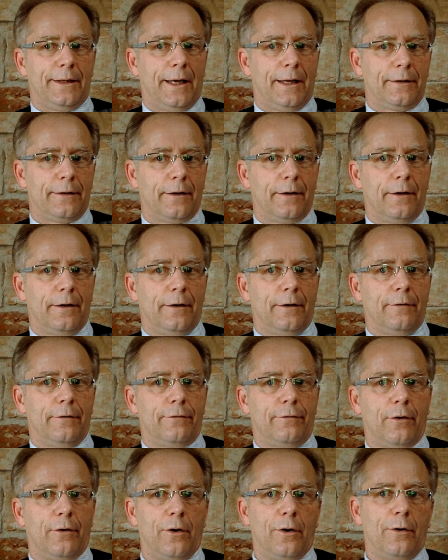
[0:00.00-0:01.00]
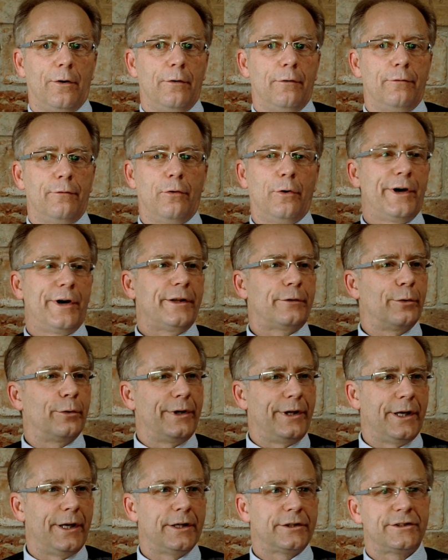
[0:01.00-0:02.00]
then for
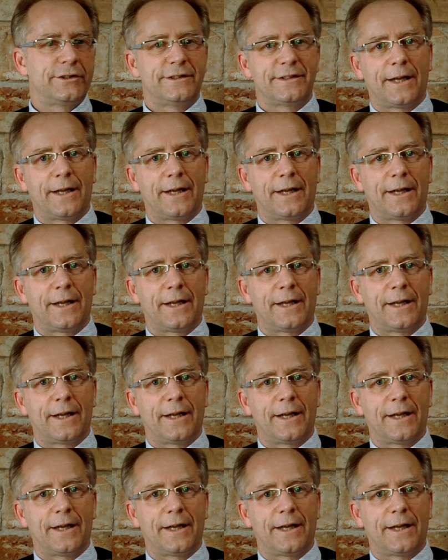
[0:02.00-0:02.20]
42 years,